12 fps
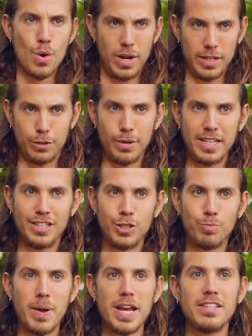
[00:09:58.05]
let's create this
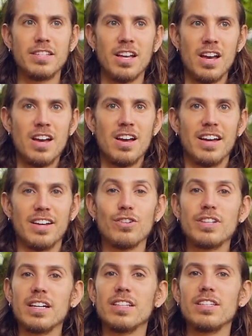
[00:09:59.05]
space and
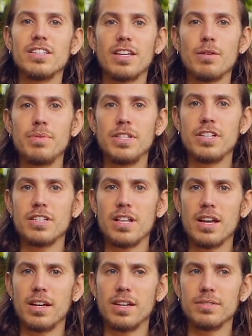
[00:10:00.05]
all that. It can be just
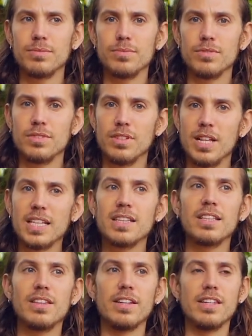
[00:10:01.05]
like, let the